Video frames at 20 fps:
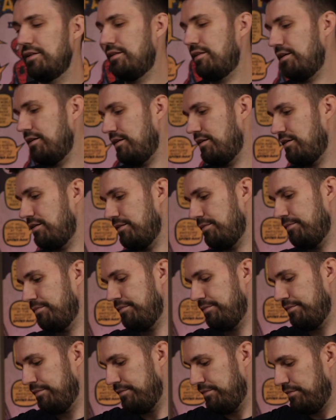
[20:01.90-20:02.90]
I think.
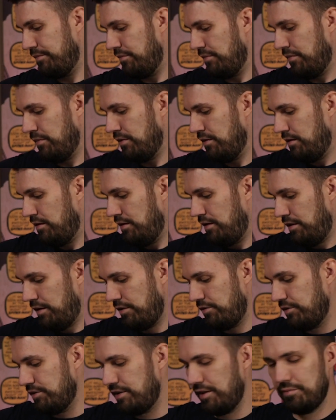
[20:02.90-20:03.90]

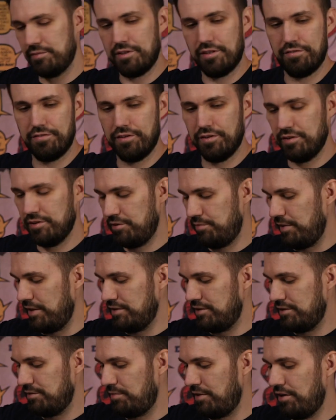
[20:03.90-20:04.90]
Just seems to fill the
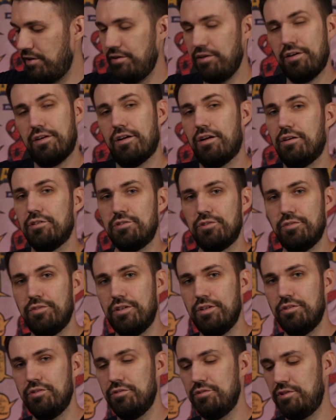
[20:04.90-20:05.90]
spaces better. You could also
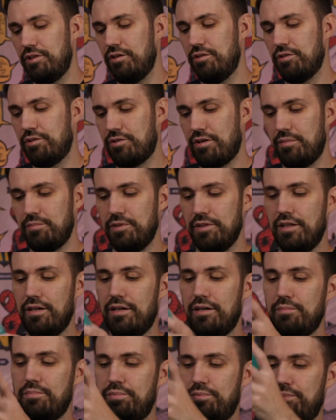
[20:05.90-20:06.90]
use, you know, crumpled
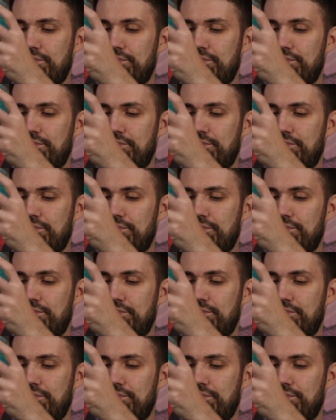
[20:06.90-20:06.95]
up